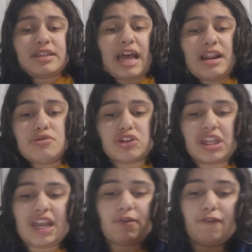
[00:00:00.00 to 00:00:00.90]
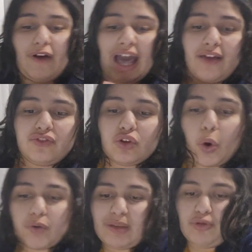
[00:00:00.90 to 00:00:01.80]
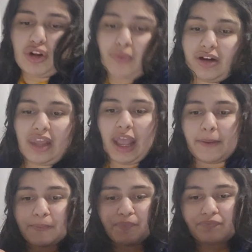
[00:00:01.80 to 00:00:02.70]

that it was going to get revived or rebooted one day.